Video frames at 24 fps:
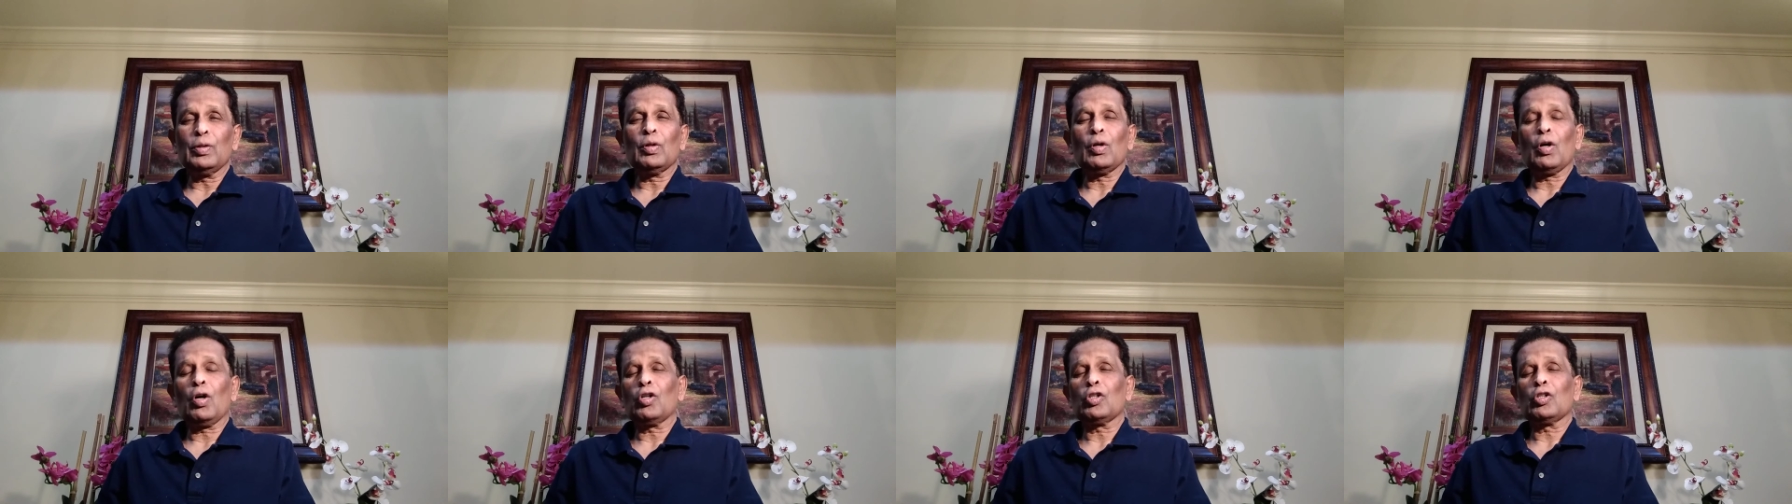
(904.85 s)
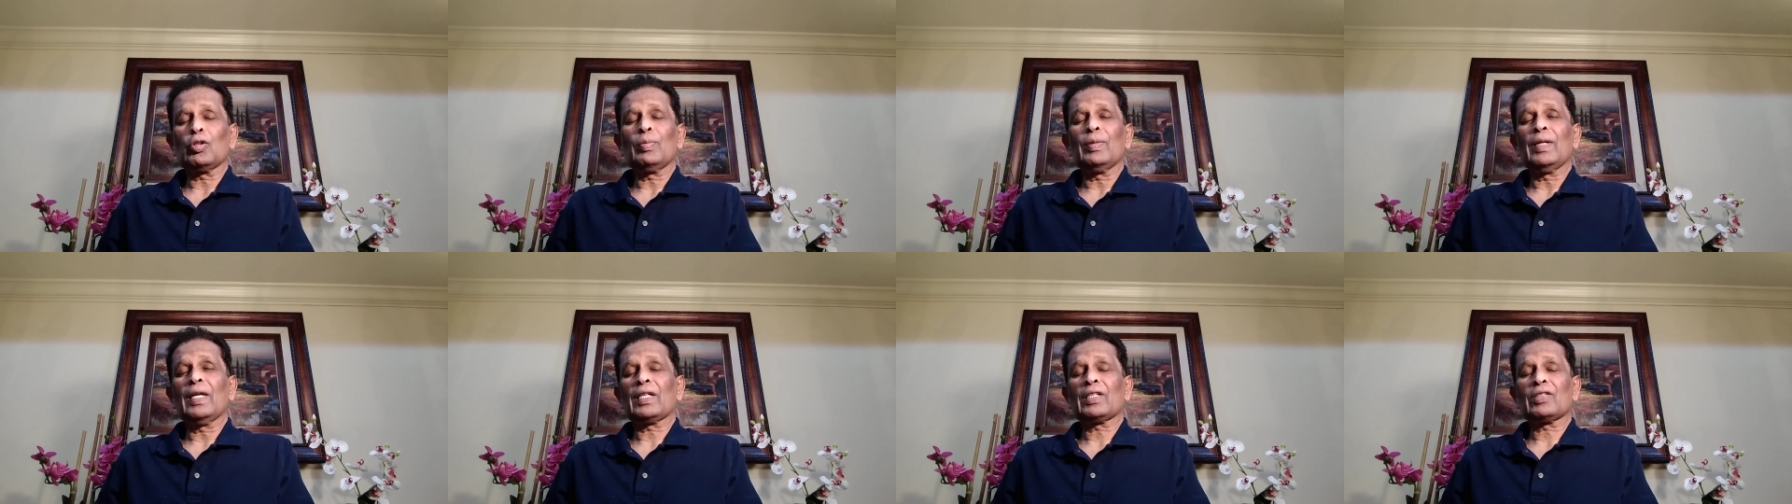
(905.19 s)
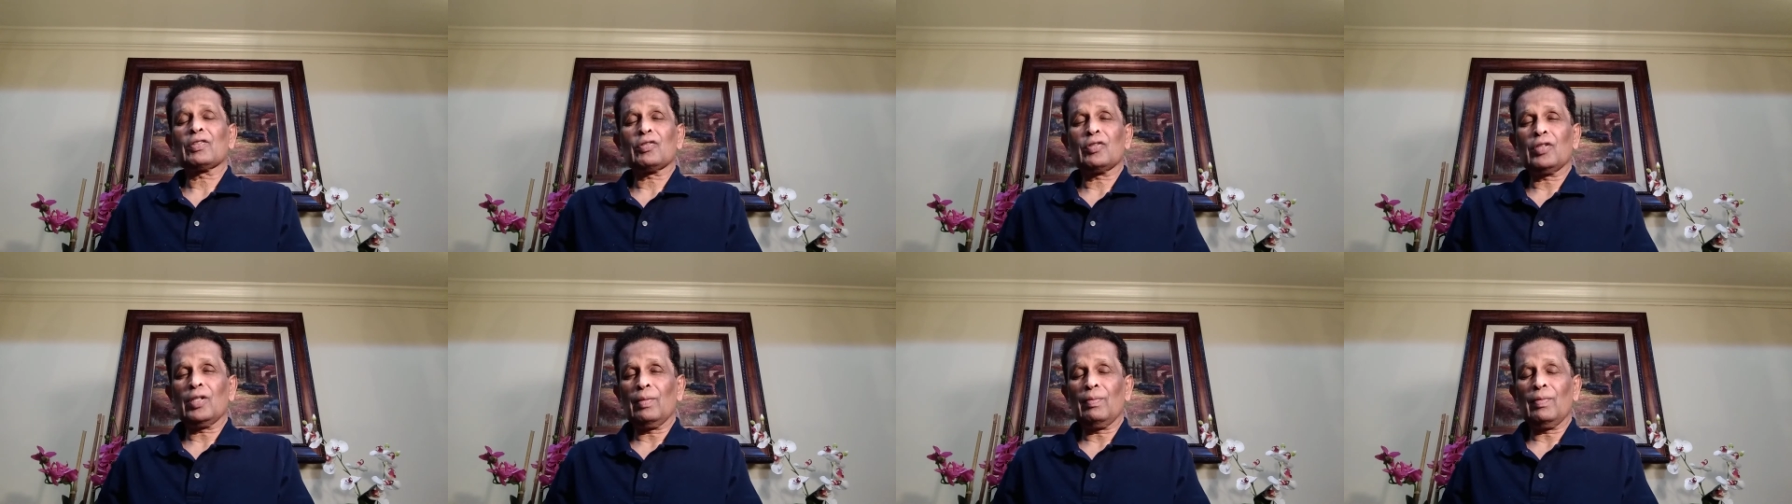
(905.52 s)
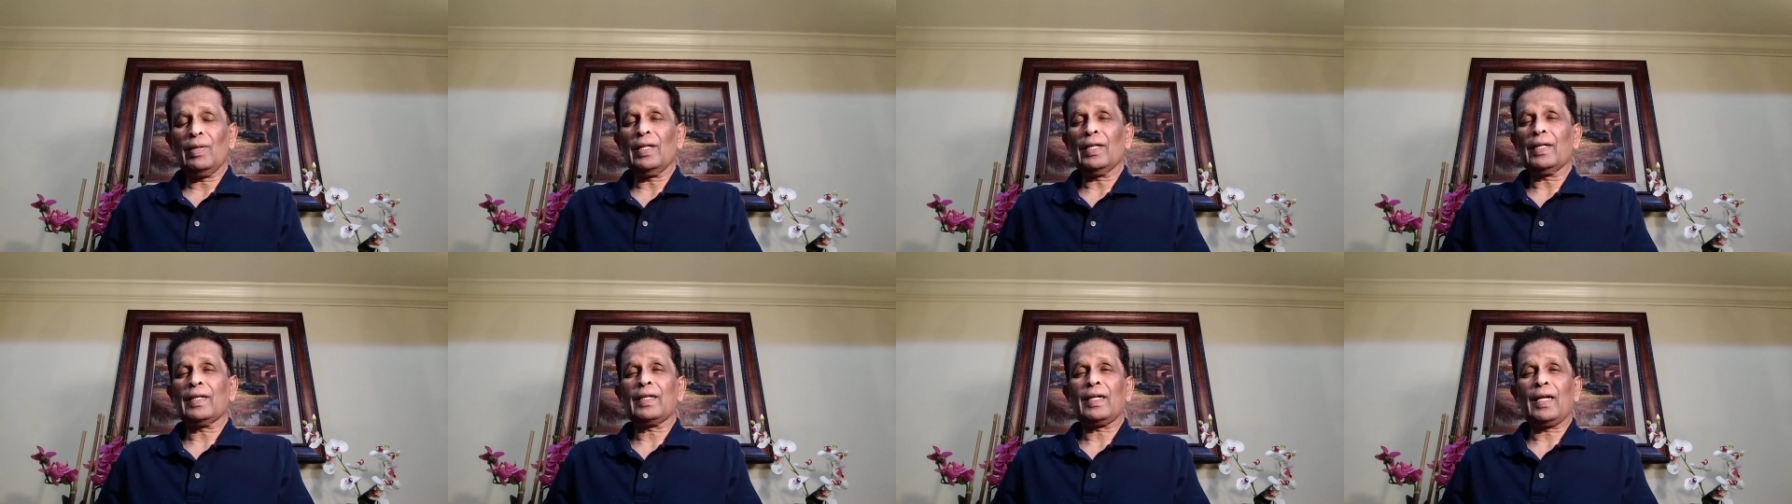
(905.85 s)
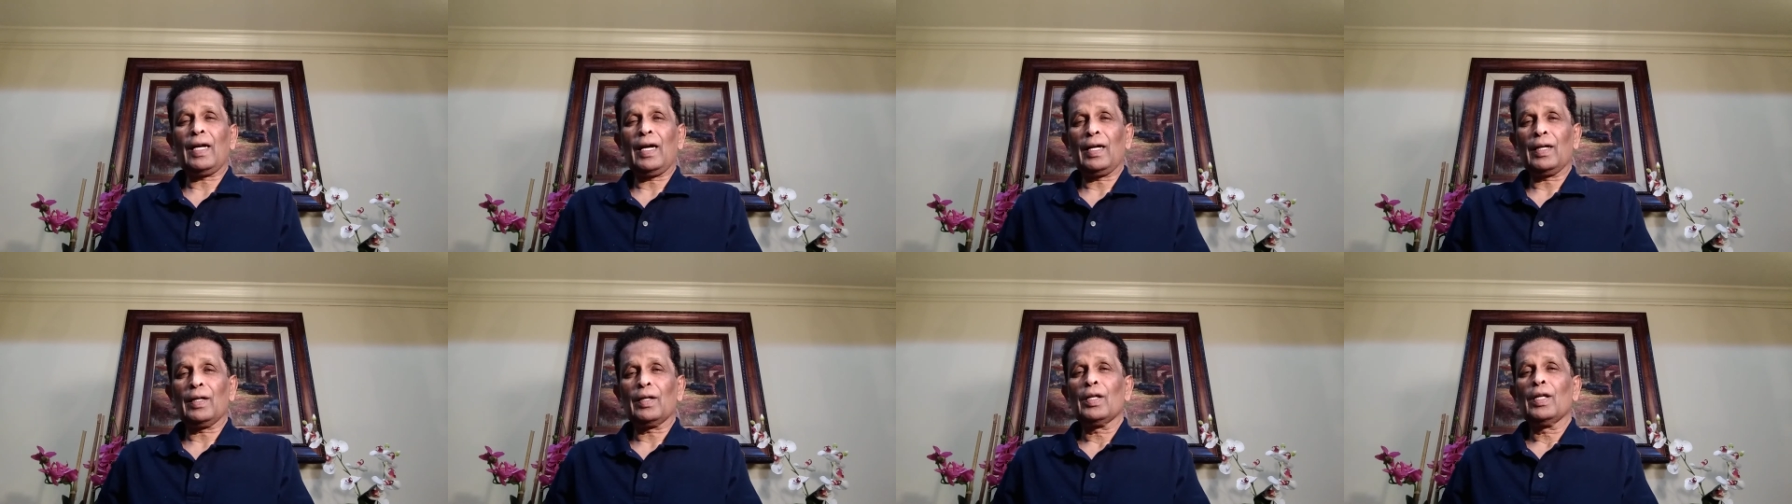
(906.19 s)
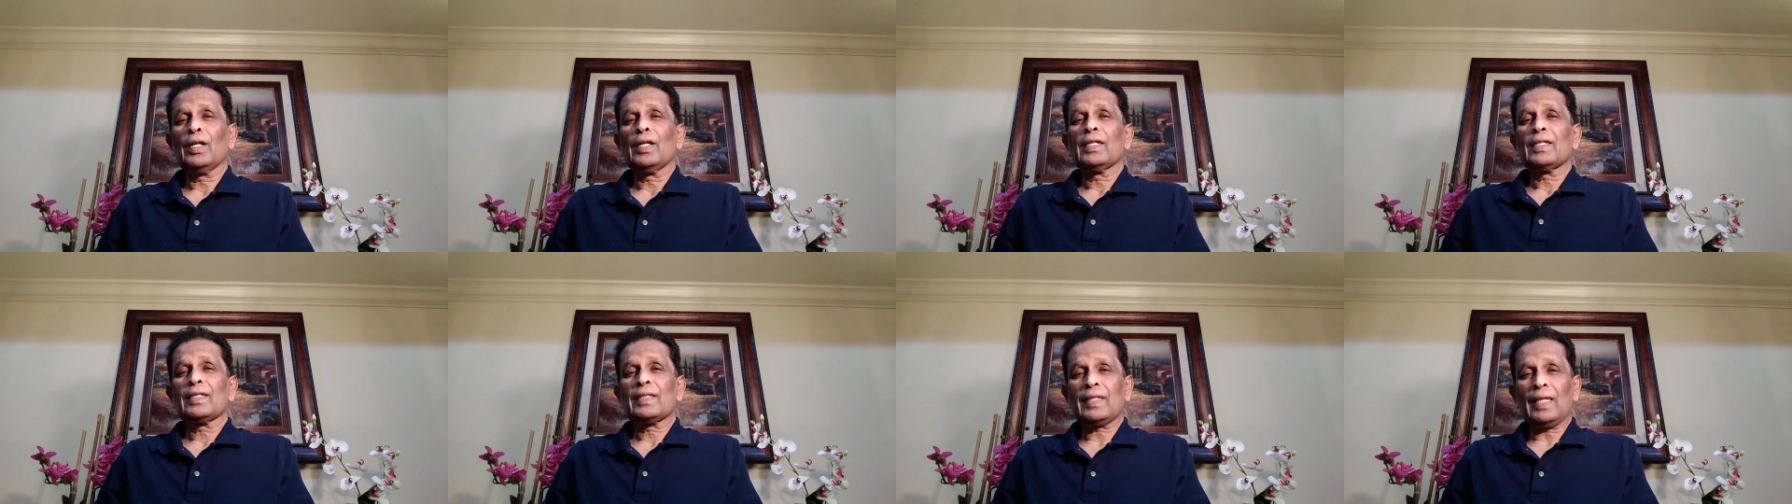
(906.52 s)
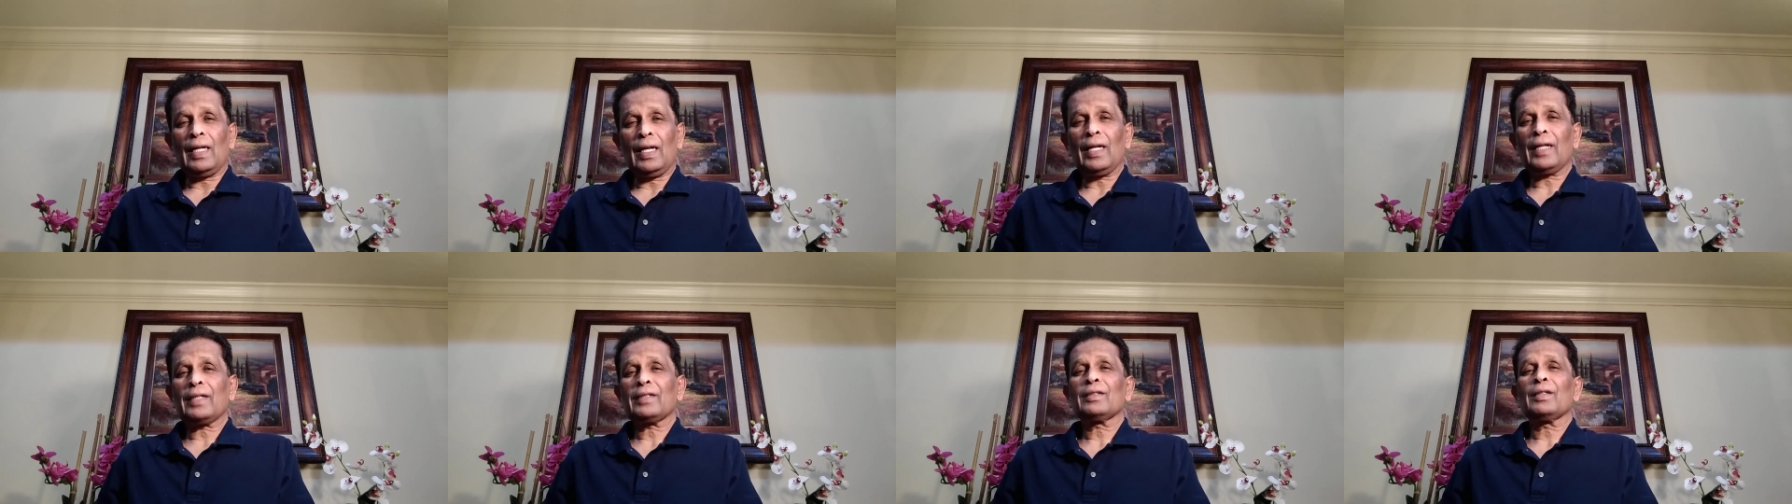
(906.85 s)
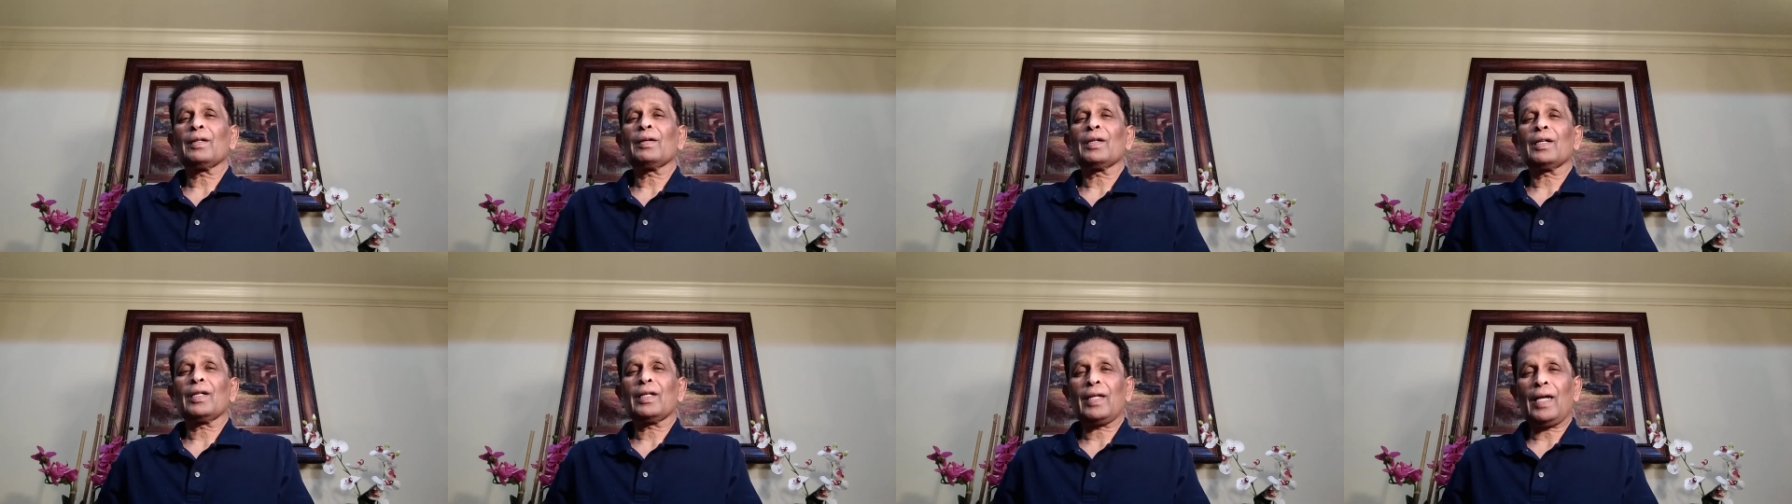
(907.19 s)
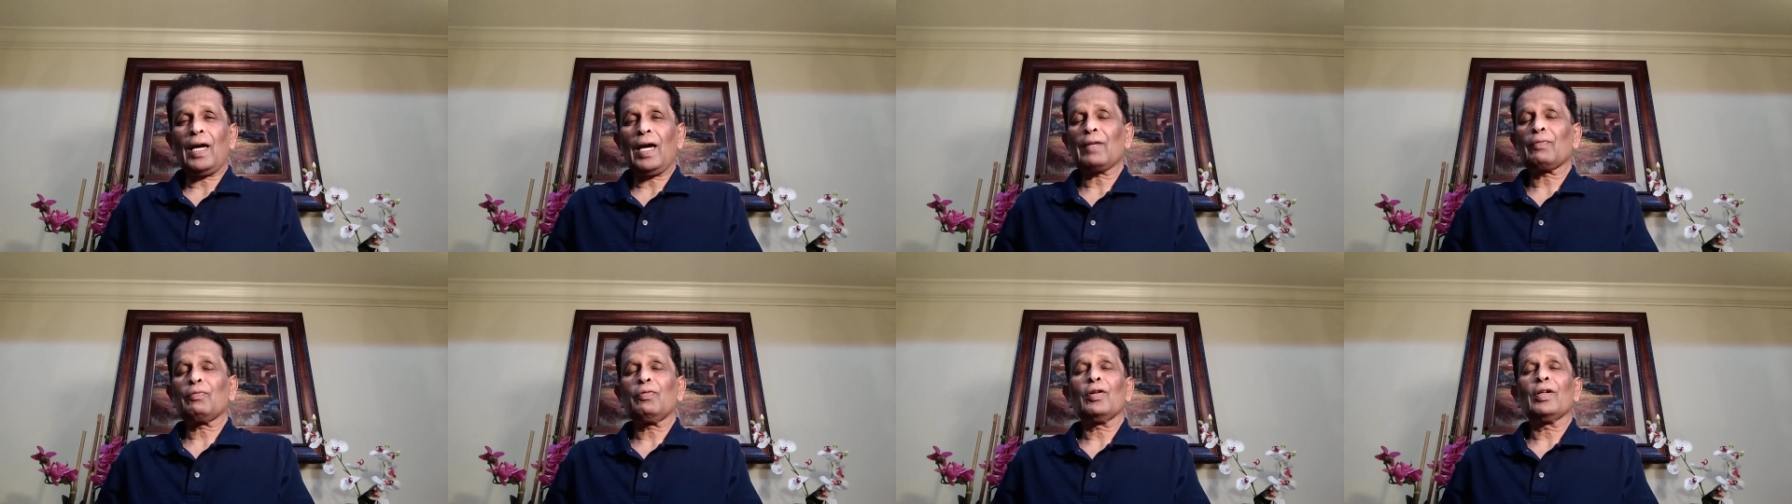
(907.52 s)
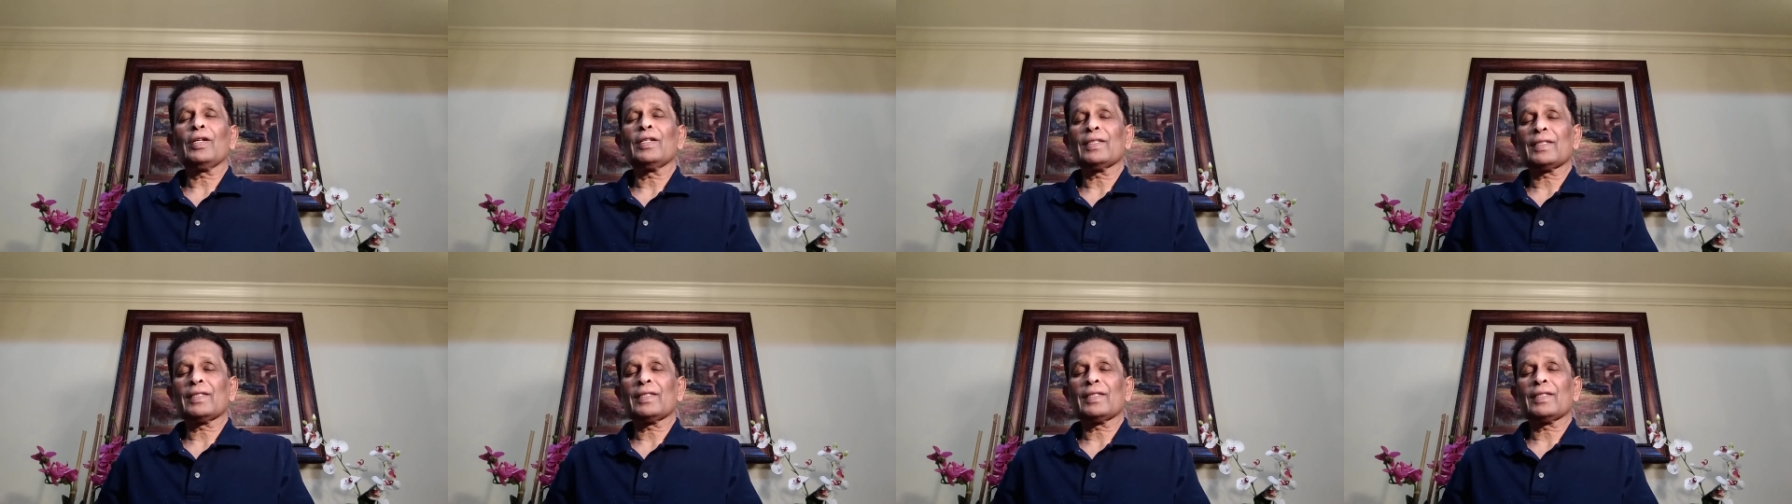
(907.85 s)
you have to be extremely careful